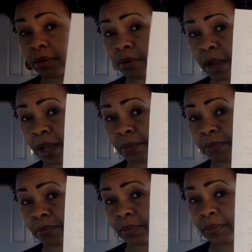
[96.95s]
crime,
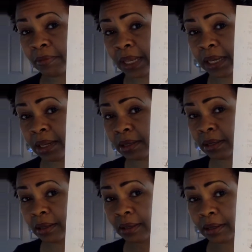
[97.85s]
meaning
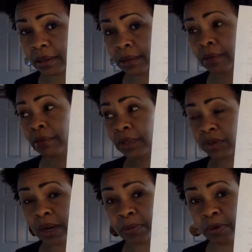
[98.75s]
you're
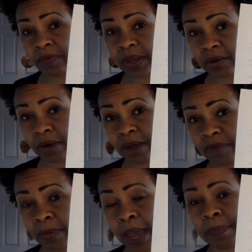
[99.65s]
trying to prevent crime
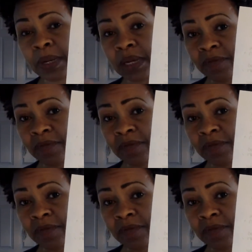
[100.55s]
from happening.